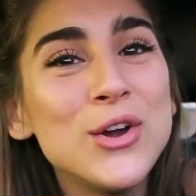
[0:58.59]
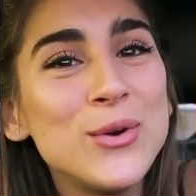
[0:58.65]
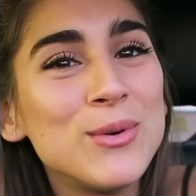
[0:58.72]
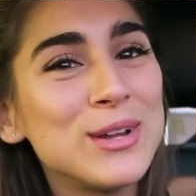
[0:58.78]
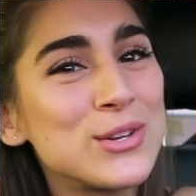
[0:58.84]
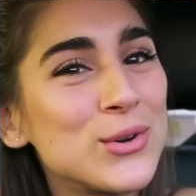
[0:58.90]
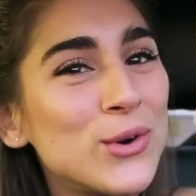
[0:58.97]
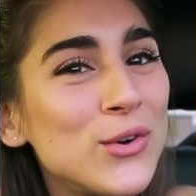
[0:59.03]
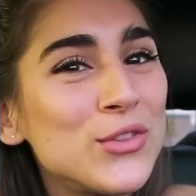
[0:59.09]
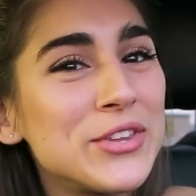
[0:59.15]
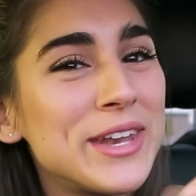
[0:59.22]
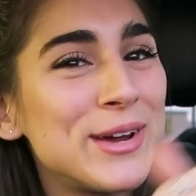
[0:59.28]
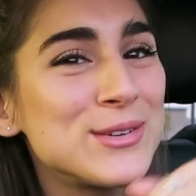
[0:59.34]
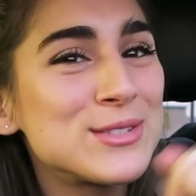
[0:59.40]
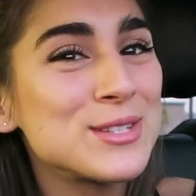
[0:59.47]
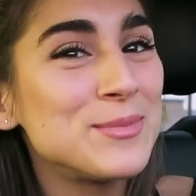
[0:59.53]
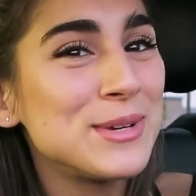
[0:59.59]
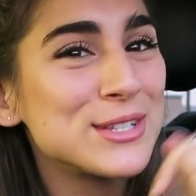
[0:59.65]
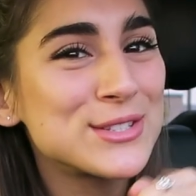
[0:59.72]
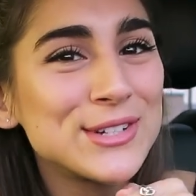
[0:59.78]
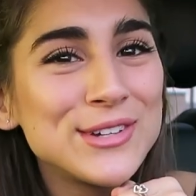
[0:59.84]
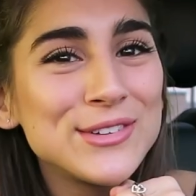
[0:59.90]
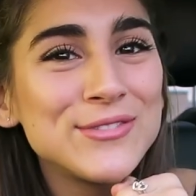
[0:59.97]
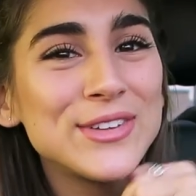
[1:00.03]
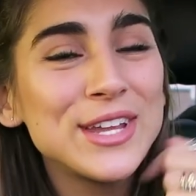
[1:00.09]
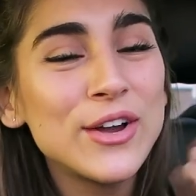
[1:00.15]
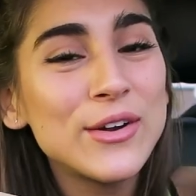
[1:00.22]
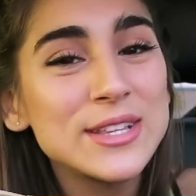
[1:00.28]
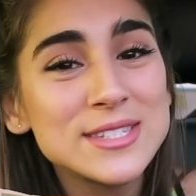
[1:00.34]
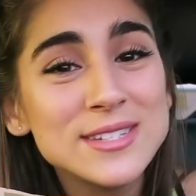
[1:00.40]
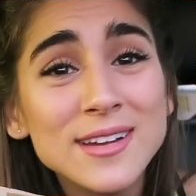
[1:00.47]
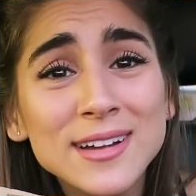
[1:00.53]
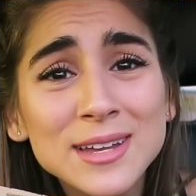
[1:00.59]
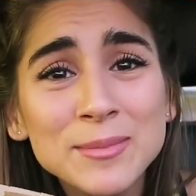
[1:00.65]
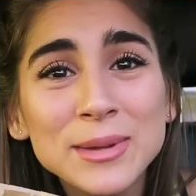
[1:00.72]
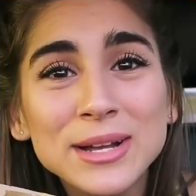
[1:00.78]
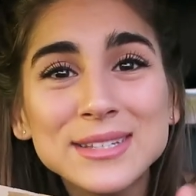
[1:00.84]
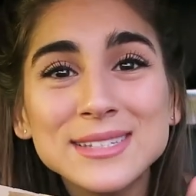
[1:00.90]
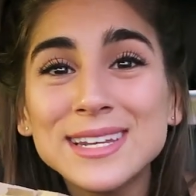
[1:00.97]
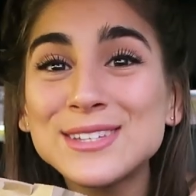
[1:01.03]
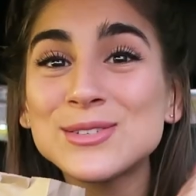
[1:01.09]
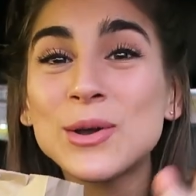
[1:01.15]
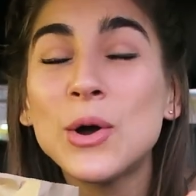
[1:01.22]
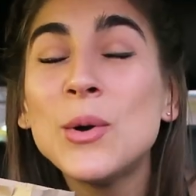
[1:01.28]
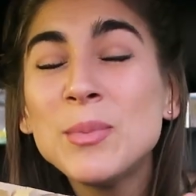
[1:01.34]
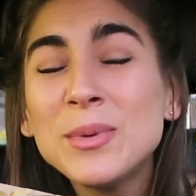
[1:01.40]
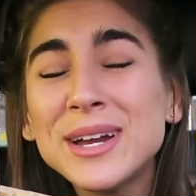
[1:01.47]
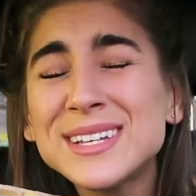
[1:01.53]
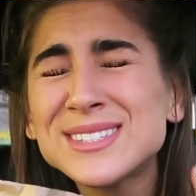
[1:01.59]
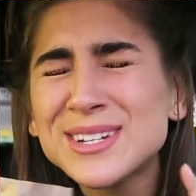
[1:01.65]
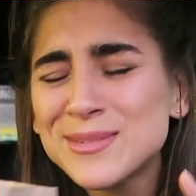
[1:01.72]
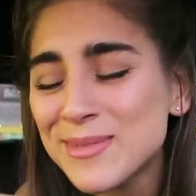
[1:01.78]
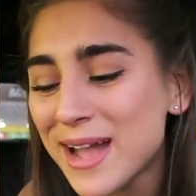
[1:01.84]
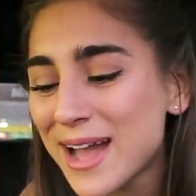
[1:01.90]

who I told today was gonna be a certain video, it's not gonna be out today, so I hope you guys aren't